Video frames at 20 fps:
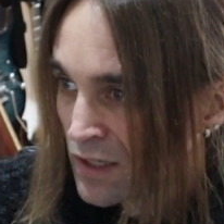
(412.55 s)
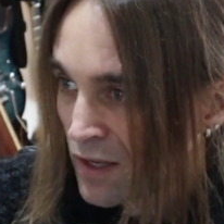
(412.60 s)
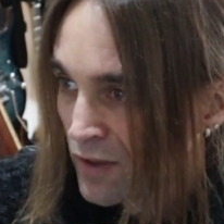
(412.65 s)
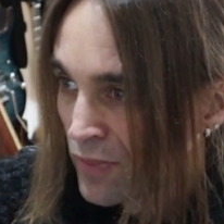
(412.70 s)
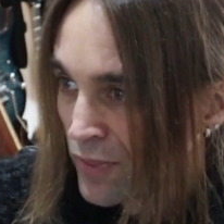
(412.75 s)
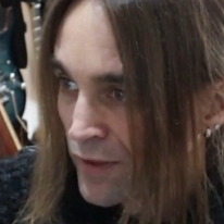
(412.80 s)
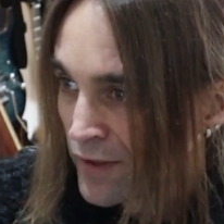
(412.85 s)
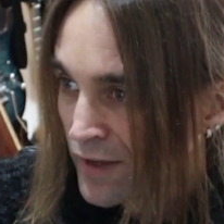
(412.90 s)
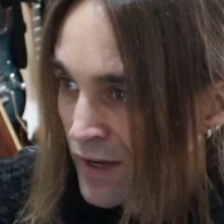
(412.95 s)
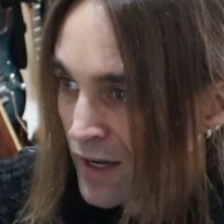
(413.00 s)
I
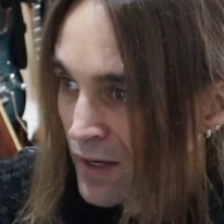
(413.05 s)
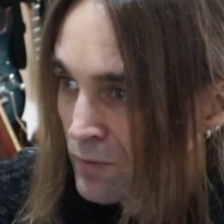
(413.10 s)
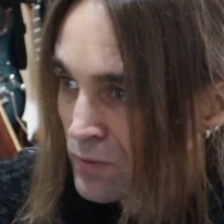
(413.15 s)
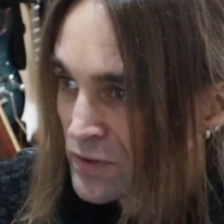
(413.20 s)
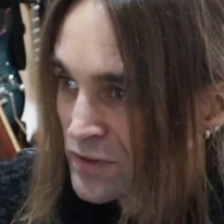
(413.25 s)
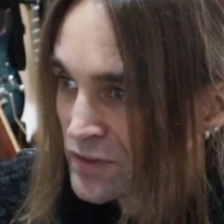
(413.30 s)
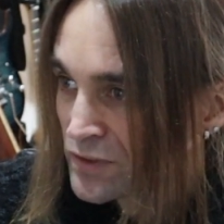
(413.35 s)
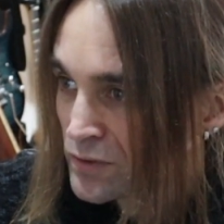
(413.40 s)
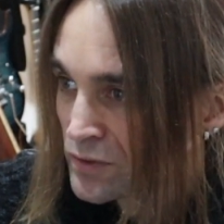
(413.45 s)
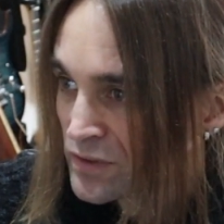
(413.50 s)
think I
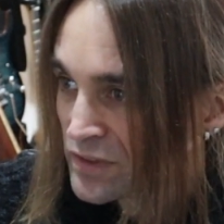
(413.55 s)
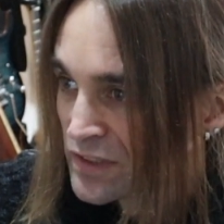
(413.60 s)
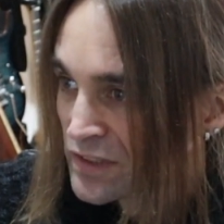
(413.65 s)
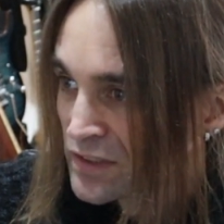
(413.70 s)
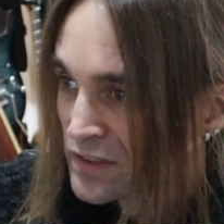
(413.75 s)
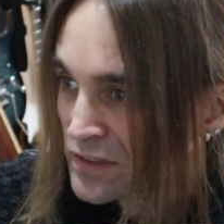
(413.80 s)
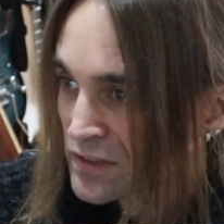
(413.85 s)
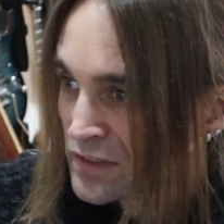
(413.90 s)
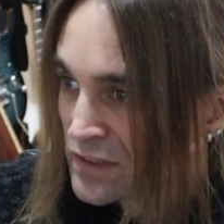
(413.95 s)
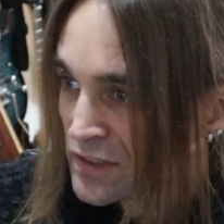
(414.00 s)
was
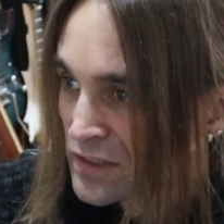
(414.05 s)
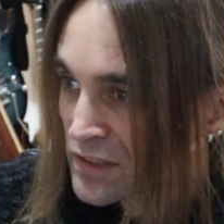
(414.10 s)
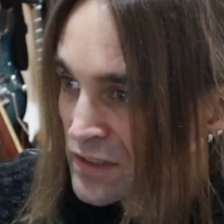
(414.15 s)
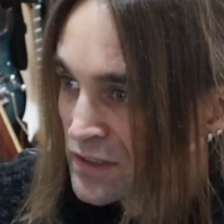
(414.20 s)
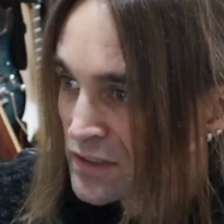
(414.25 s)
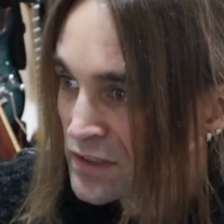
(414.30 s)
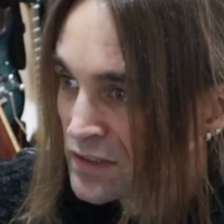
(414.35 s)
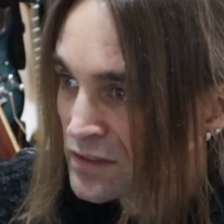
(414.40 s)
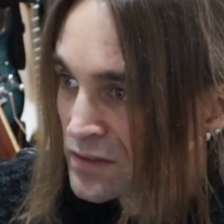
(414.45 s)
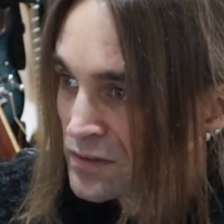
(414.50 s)
using
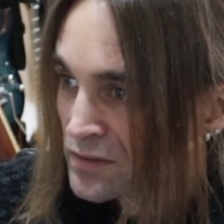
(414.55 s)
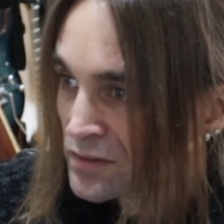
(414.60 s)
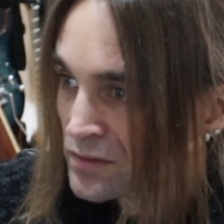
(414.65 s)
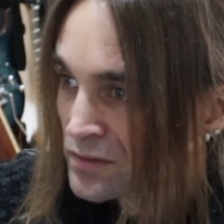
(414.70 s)
the